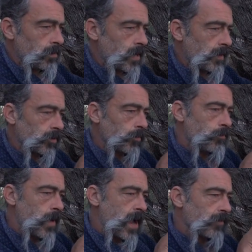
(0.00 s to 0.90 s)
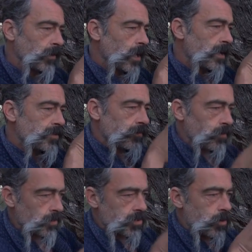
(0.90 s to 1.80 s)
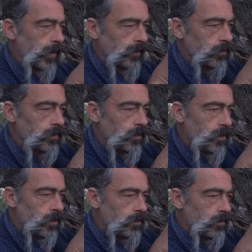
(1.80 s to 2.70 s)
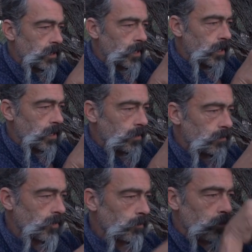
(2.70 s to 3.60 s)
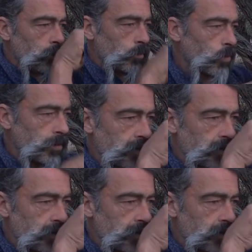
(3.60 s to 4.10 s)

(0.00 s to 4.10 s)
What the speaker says: I have to have the lines of flux going from north